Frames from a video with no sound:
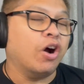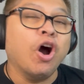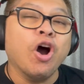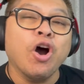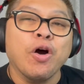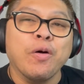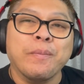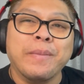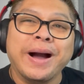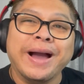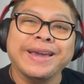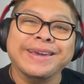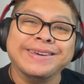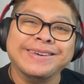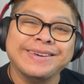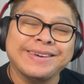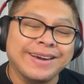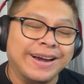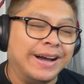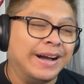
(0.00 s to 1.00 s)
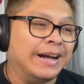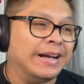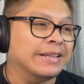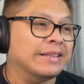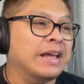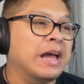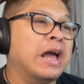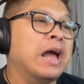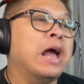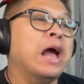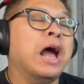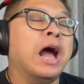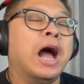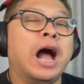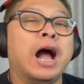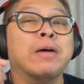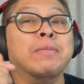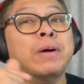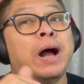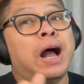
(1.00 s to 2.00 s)
Oh my God,
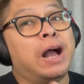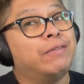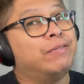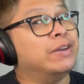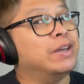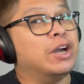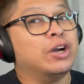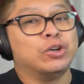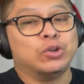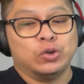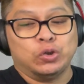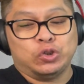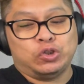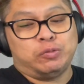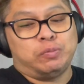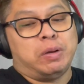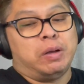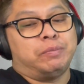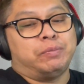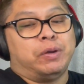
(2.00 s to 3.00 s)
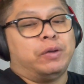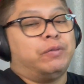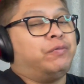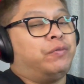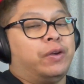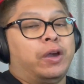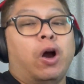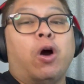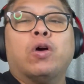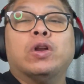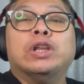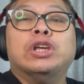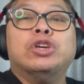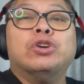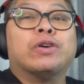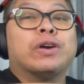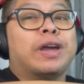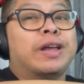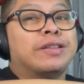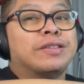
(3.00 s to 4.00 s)
I'm having a goosebump. If only
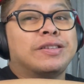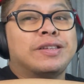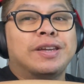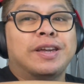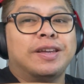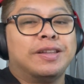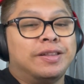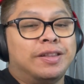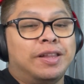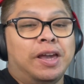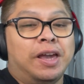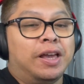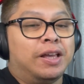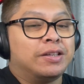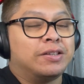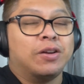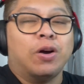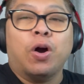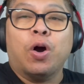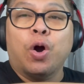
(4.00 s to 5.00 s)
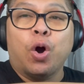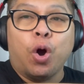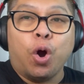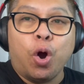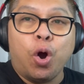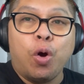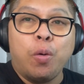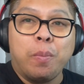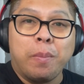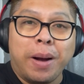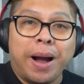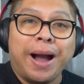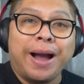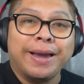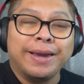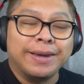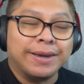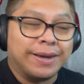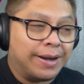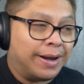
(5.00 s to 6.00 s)
you can see this. Oh
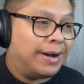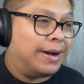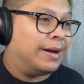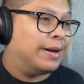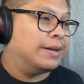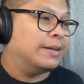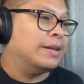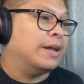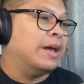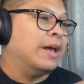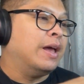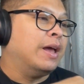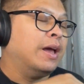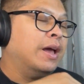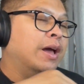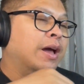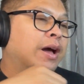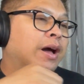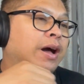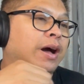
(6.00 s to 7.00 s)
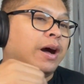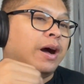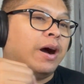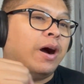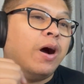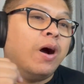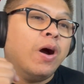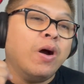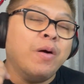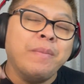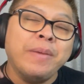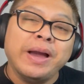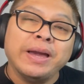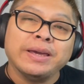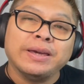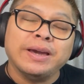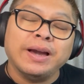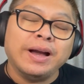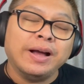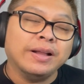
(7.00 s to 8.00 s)
my God. Oh my
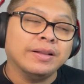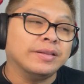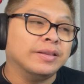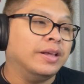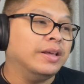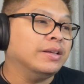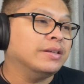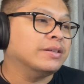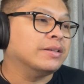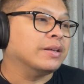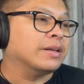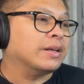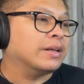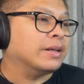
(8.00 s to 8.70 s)
God, this